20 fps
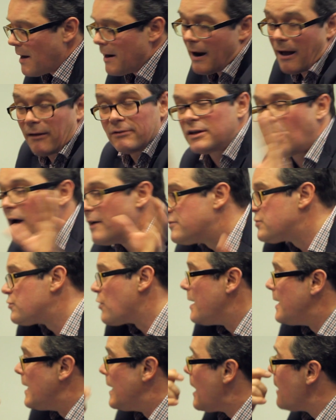and I'll dive
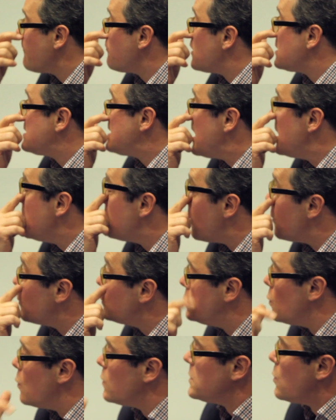straight in. I've got a 10 year
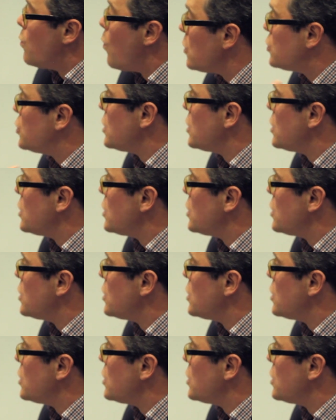old daughter. What